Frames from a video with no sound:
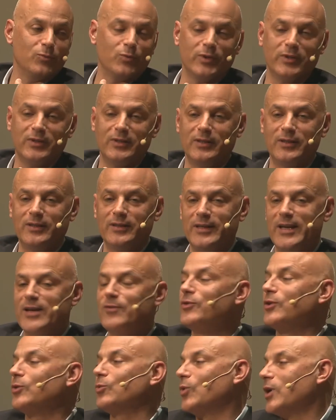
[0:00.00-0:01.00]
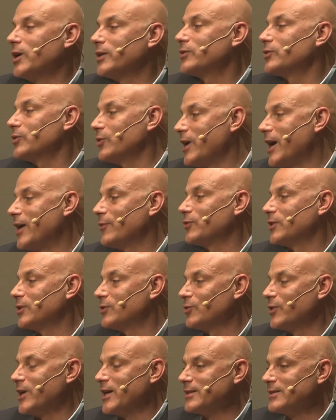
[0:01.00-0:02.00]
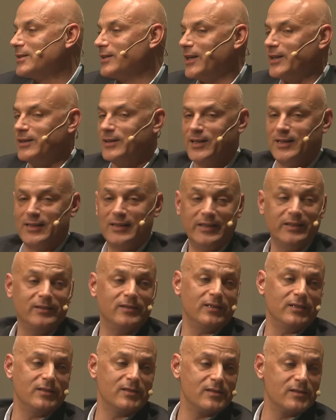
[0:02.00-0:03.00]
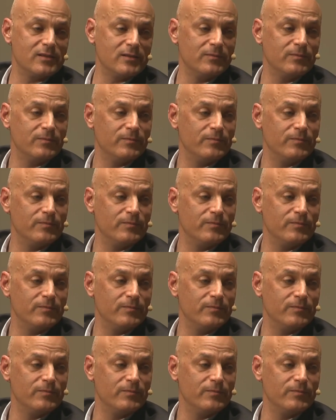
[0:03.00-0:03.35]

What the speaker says: would never want to have to translate Elitis.